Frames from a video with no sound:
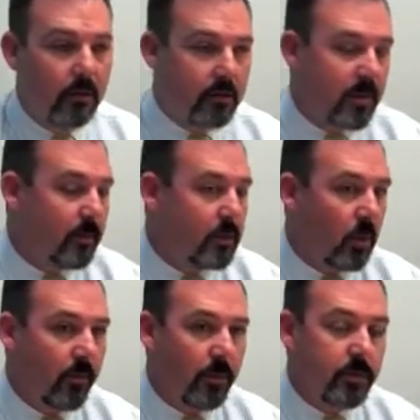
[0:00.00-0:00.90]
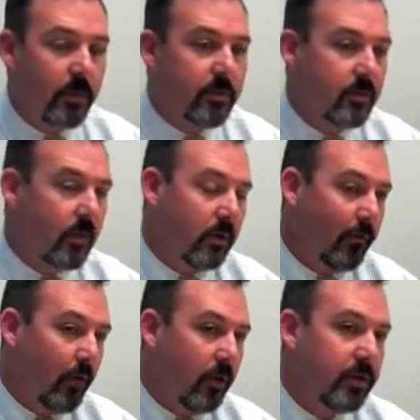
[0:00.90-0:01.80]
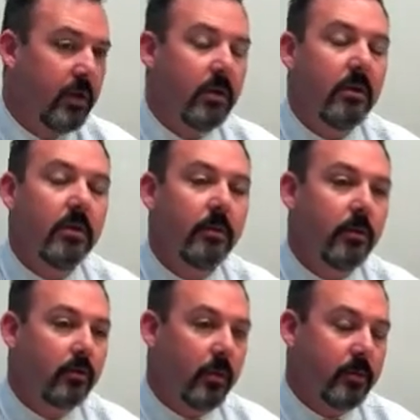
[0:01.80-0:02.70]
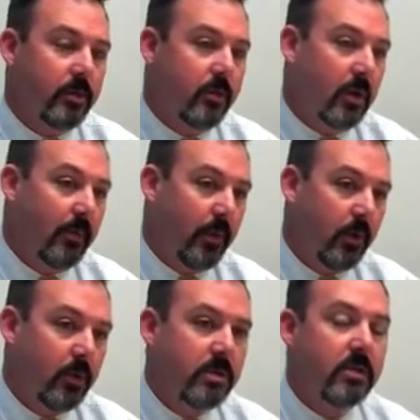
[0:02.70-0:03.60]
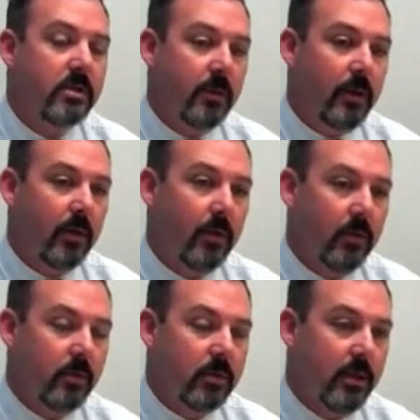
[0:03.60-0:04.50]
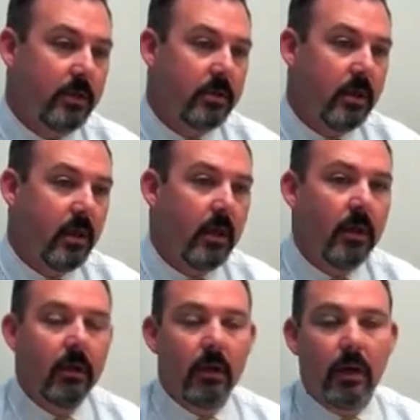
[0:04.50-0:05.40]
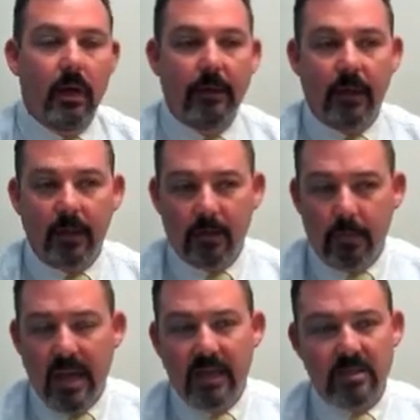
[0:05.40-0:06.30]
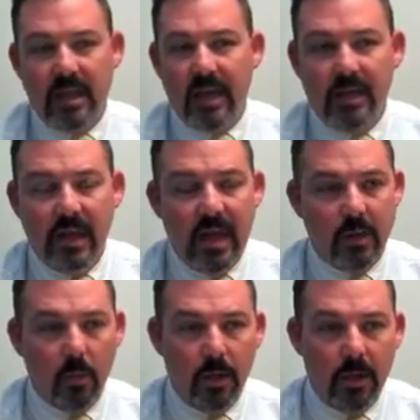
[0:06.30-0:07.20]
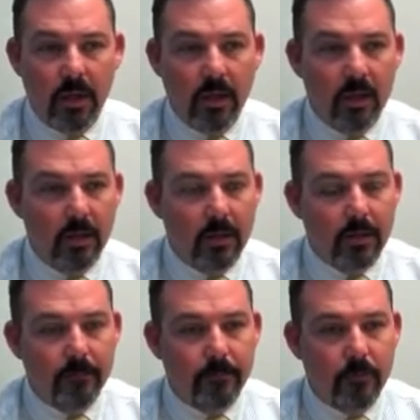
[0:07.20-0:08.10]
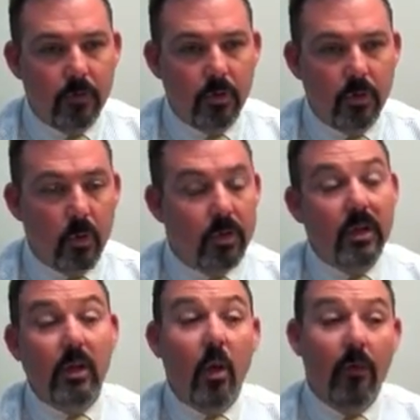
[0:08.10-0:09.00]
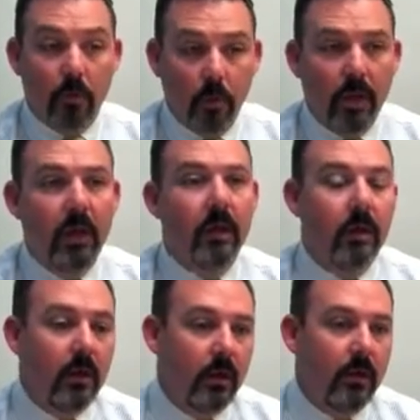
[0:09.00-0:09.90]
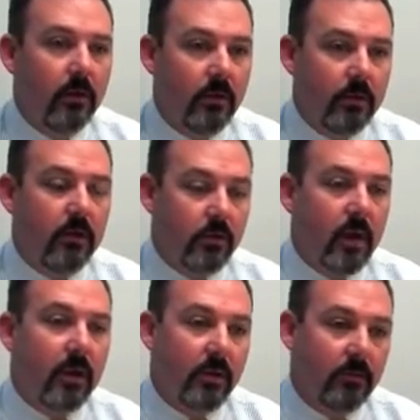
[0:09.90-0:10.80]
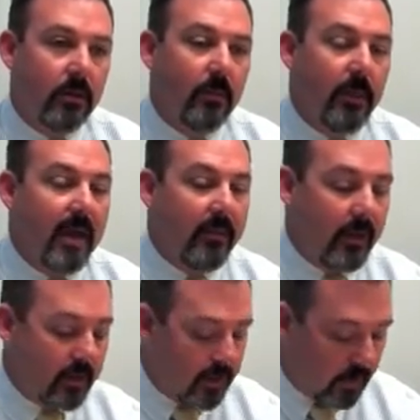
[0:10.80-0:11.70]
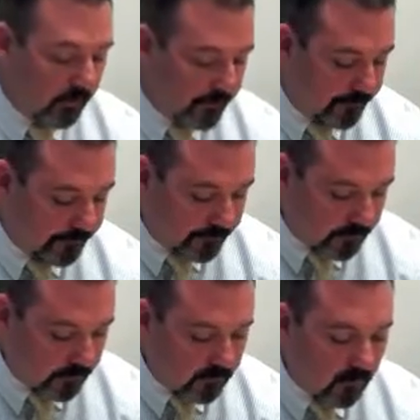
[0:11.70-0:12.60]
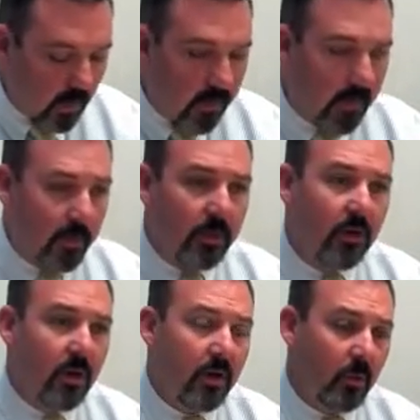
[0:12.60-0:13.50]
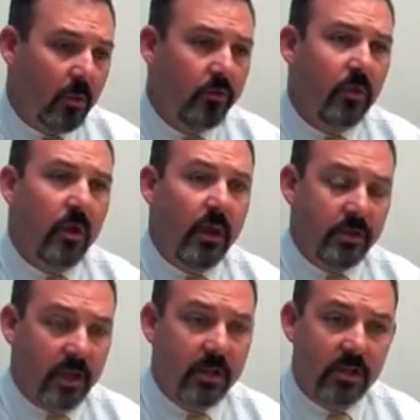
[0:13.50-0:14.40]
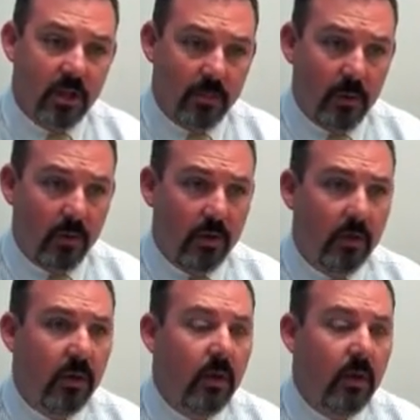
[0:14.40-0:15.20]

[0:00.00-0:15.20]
some sort of prescription drug diversion, prescription drug abuse, something along those lines. I think in the past they hadn't had a way to, or didn't know of a way to try to combat that issue. Then we took on a real strong education component